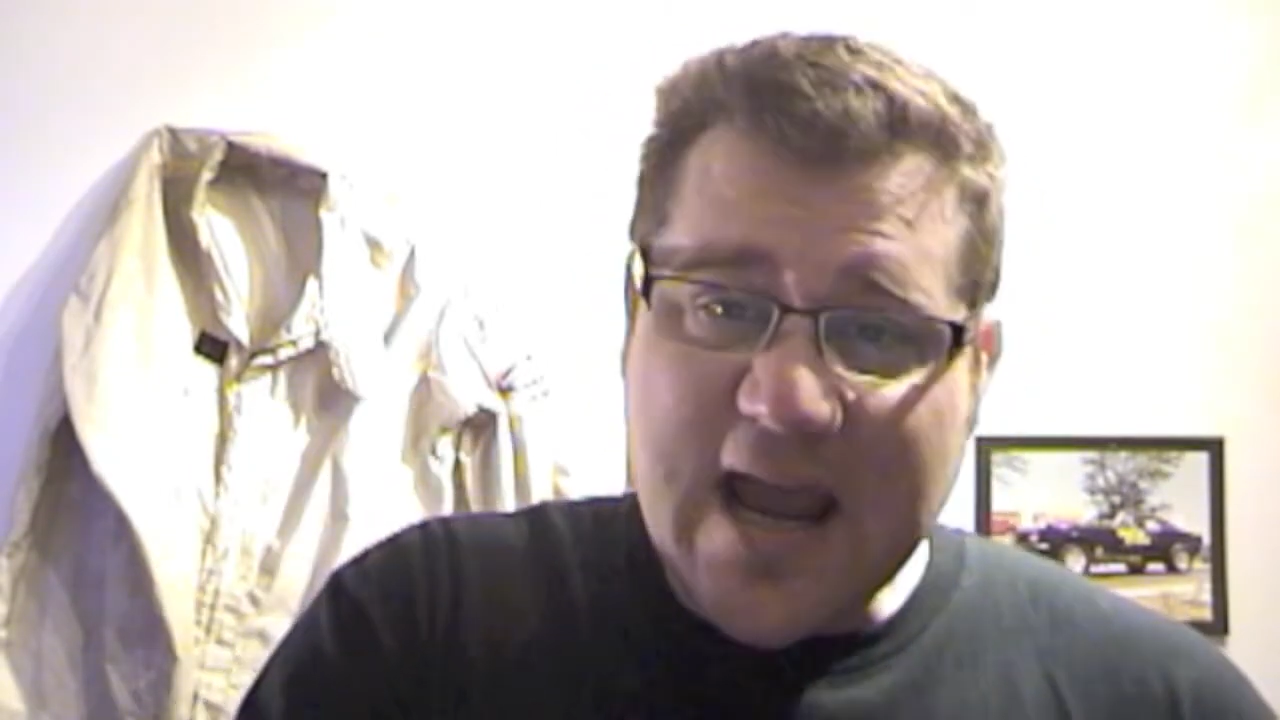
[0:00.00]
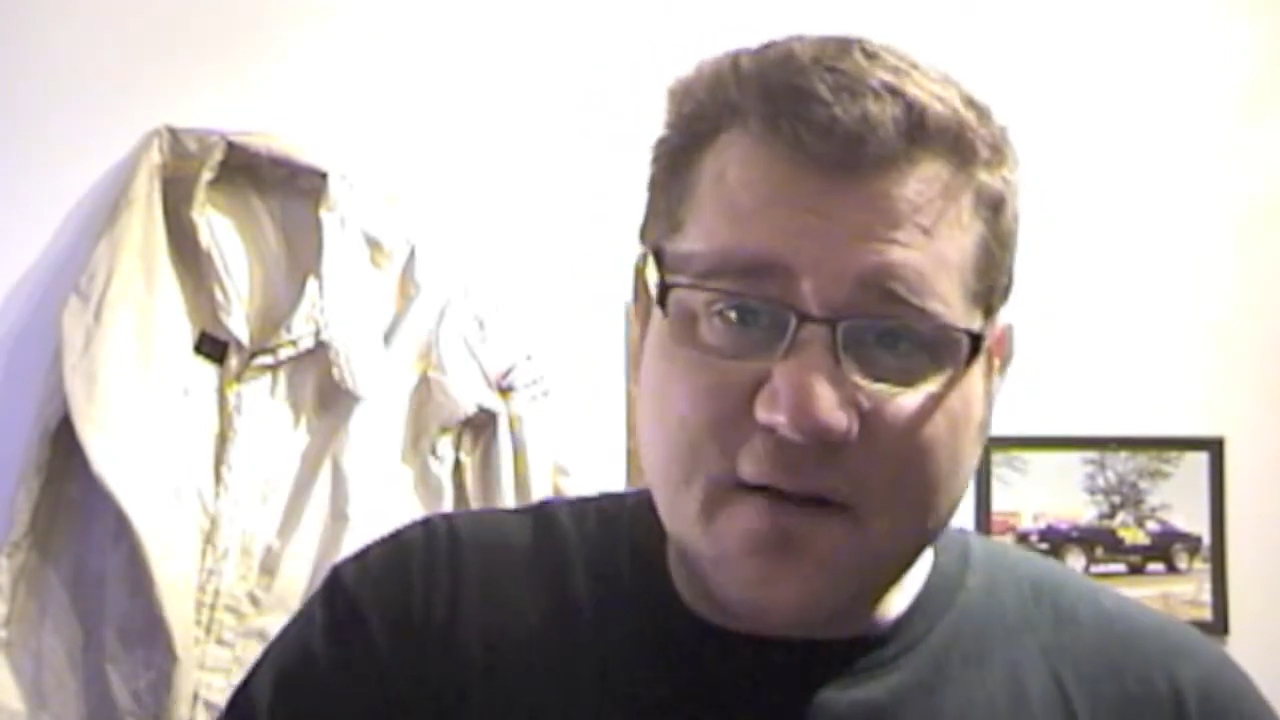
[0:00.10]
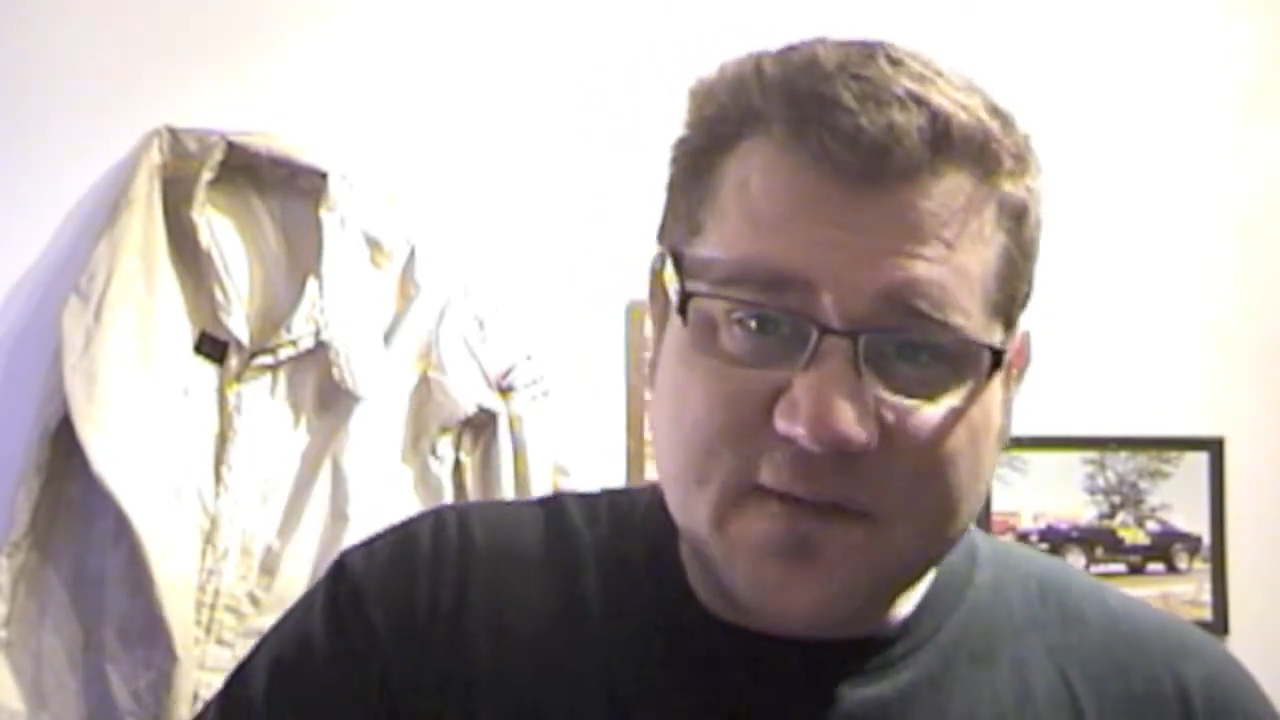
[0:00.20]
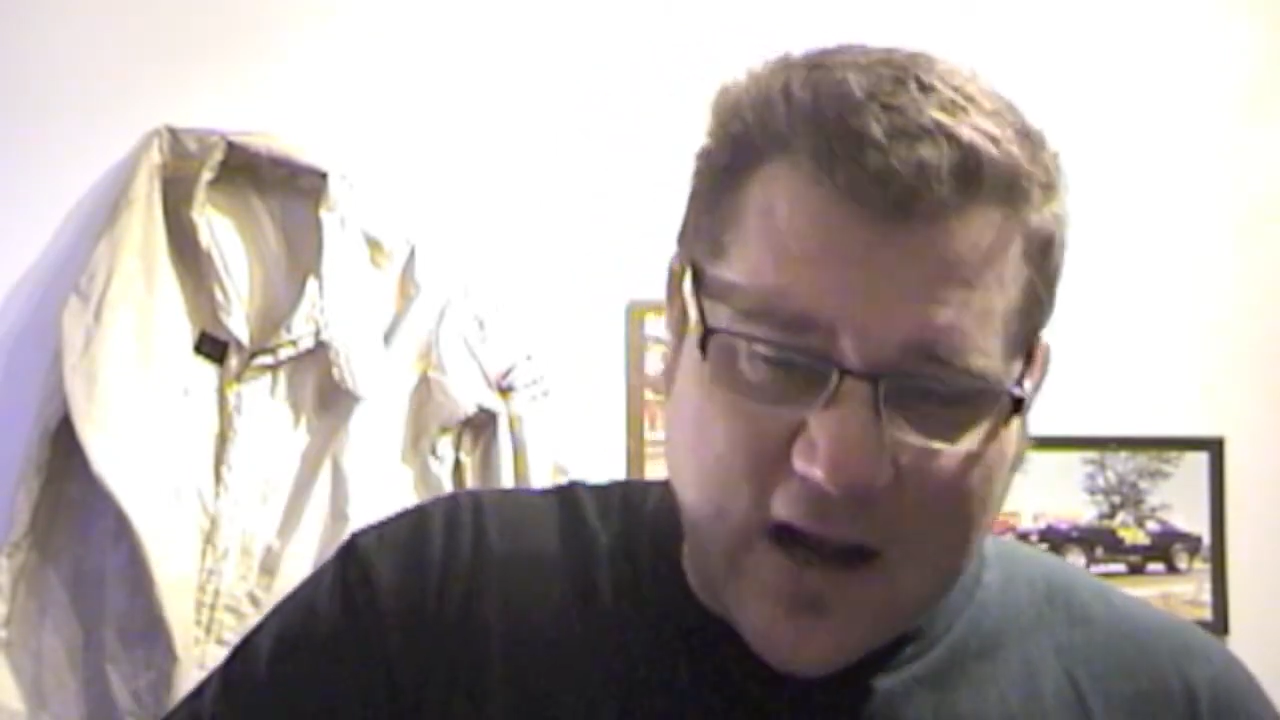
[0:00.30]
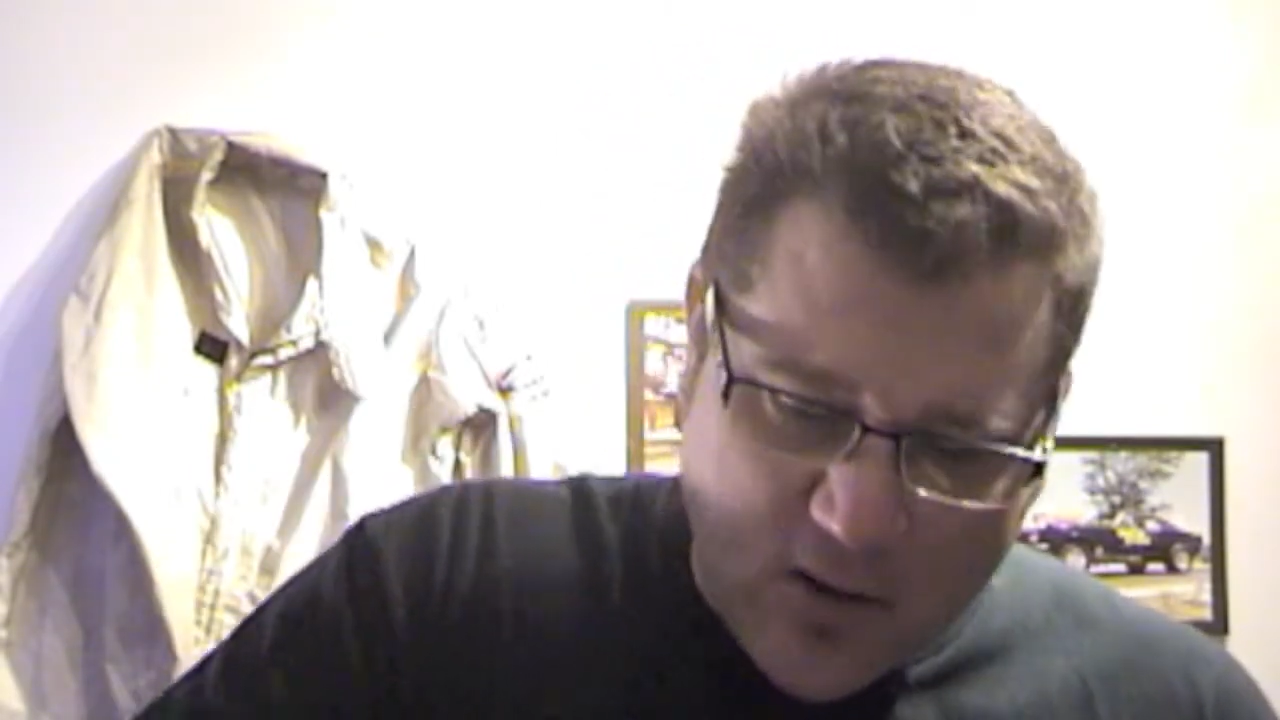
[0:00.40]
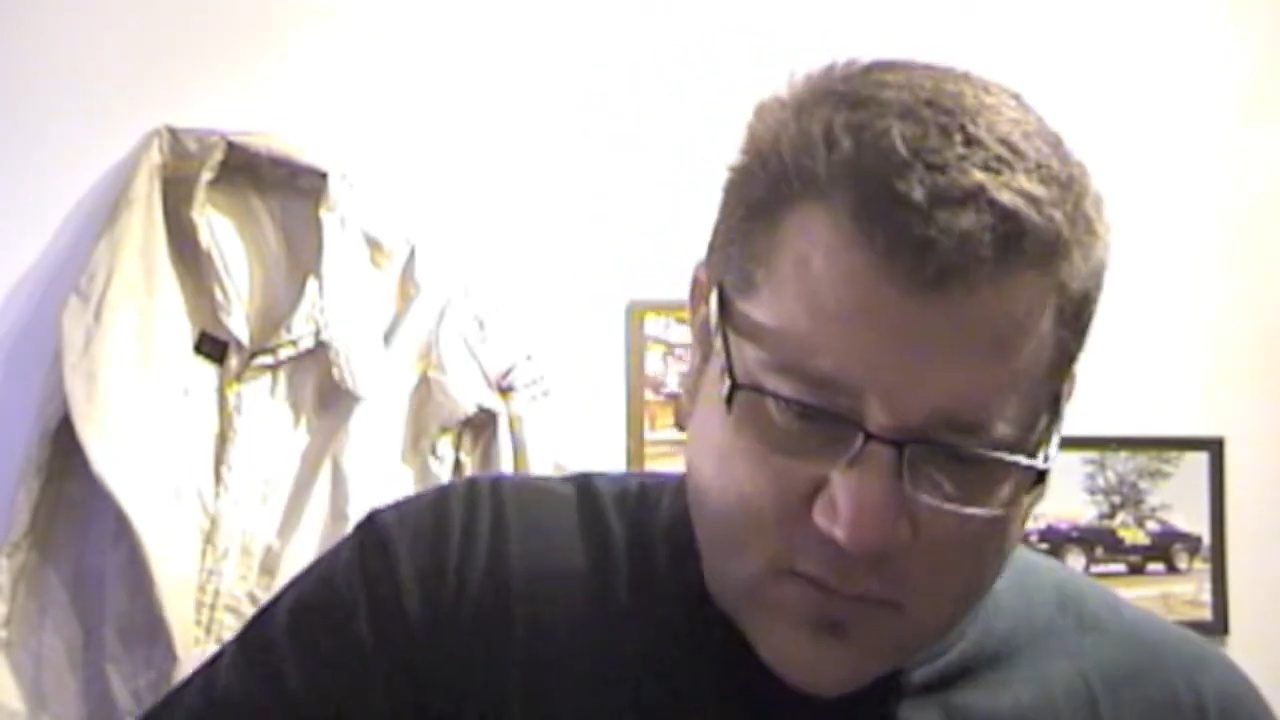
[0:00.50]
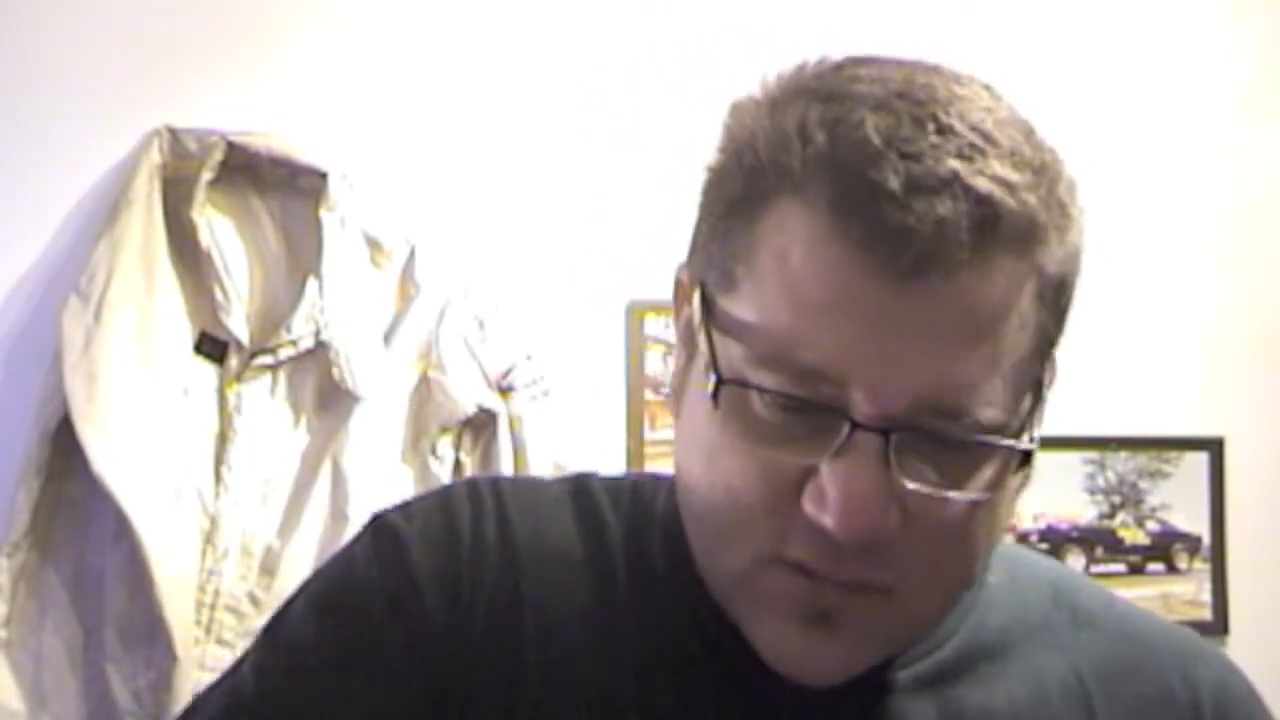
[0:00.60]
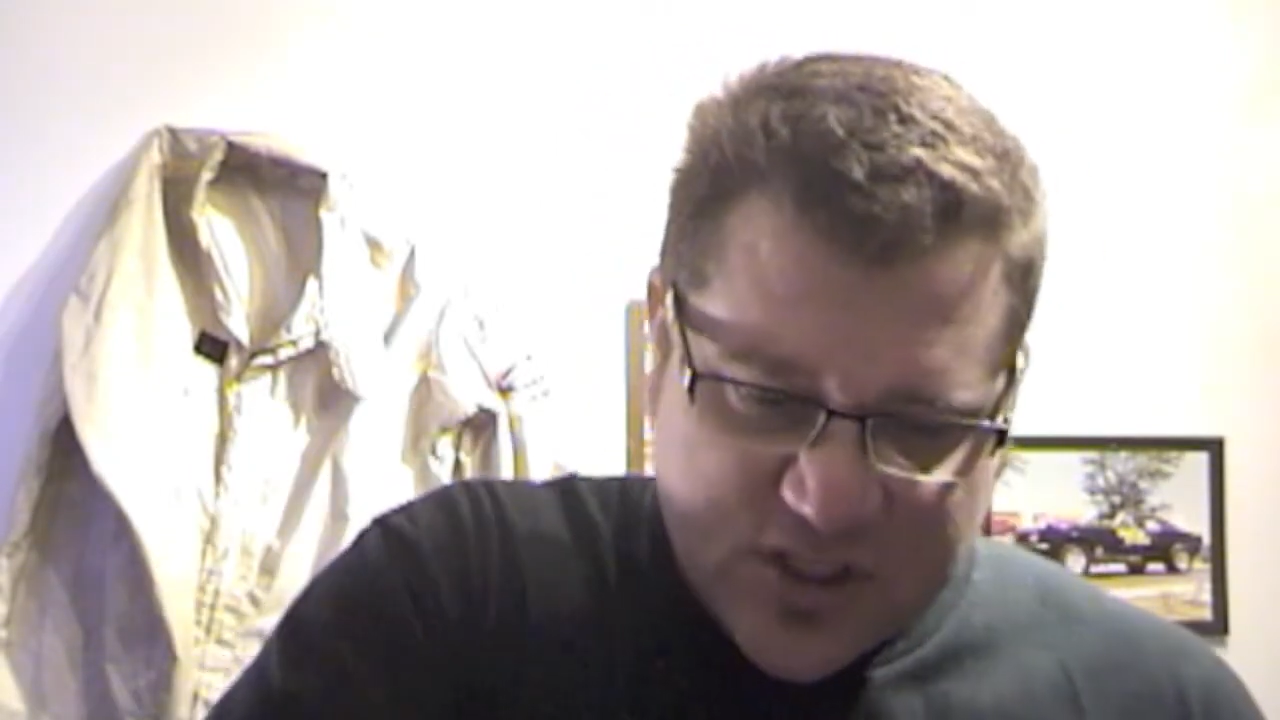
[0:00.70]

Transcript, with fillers: half down,